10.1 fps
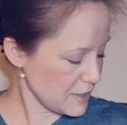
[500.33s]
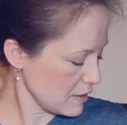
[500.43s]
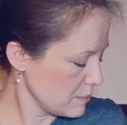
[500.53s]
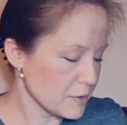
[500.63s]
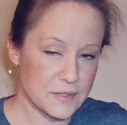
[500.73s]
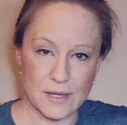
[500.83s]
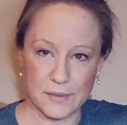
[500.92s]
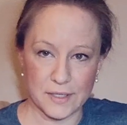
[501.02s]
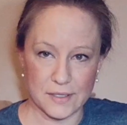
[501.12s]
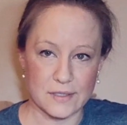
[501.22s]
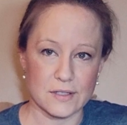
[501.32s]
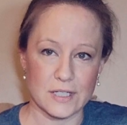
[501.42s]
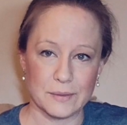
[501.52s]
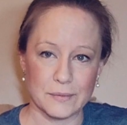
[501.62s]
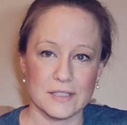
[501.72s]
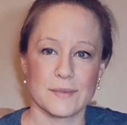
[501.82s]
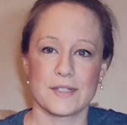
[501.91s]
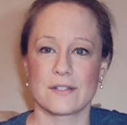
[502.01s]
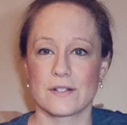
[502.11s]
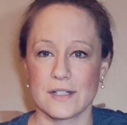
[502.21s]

not going to post that one on Instagram because my sister